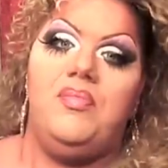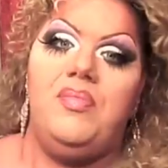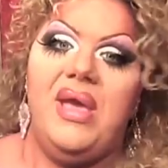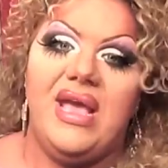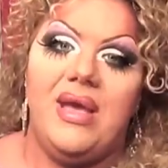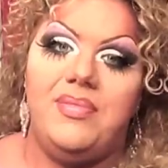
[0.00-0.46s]

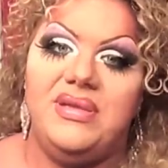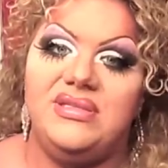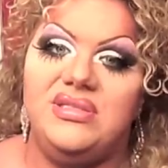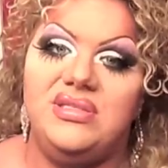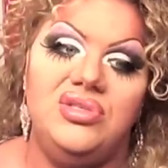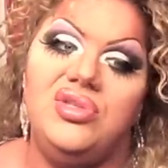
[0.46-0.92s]
pick up
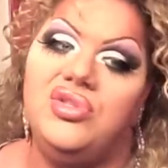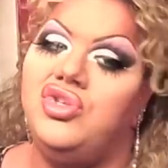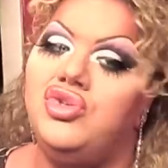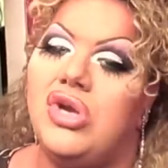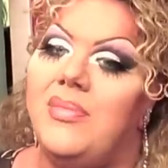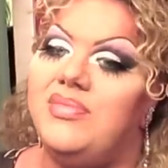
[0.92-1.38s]
his
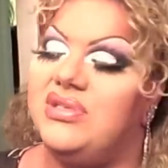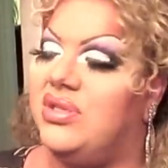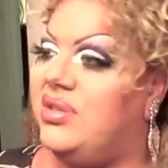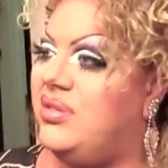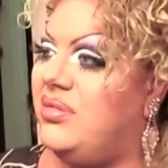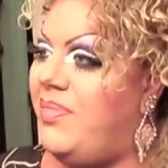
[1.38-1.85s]

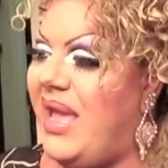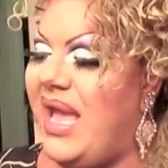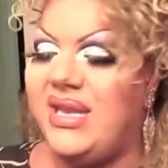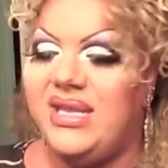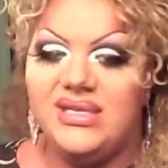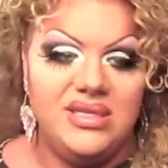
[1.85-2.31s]
dropped
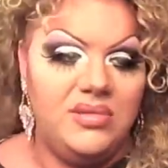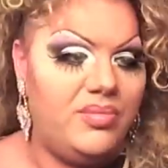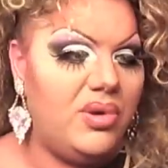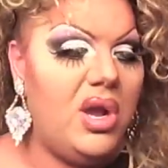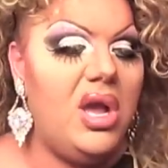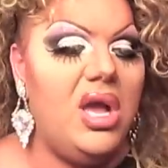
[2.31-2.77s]
panties and
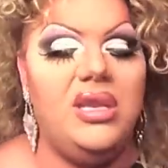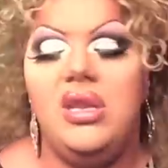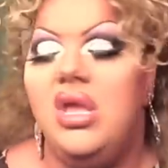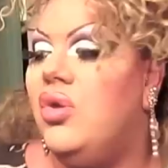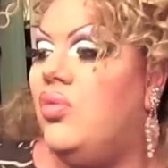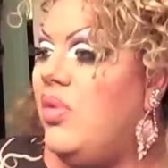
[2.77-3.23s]
bra
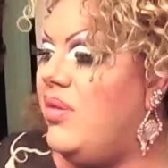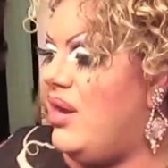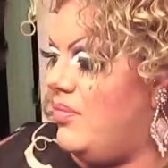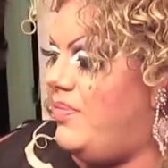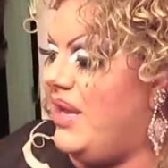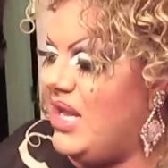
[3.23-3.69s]
and run
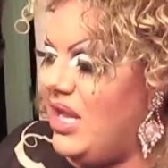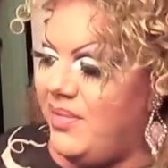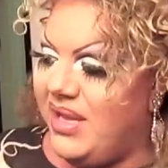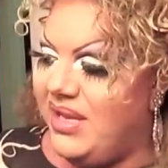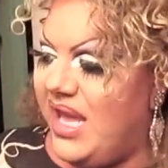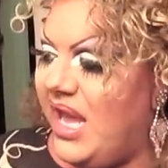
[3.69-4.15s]
around and pick
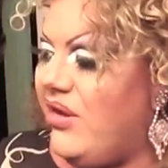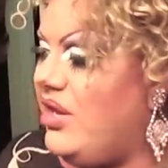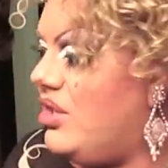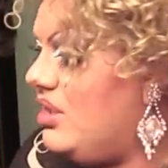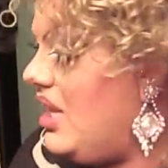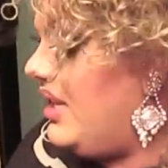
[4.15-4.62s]
up and
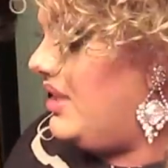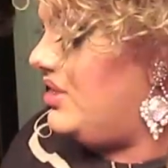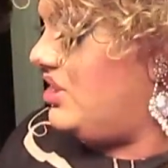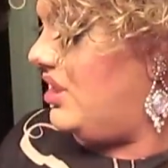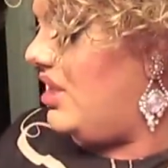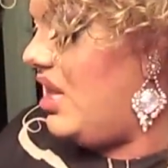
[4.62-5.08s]
carry your
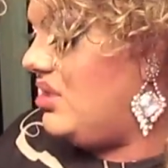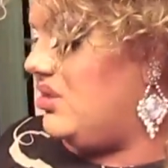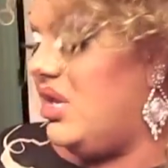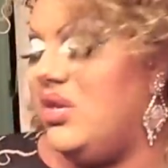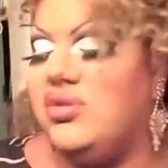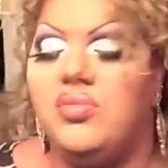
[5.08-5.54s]
luggage
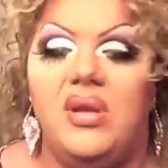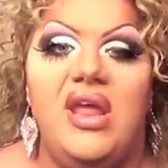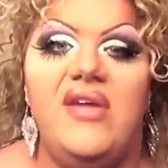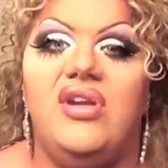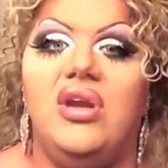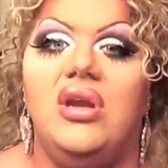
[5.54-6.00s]
and
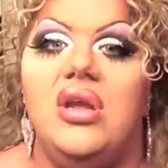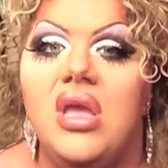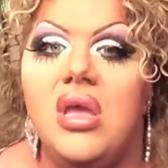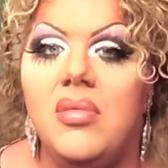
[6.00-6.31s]
whatever,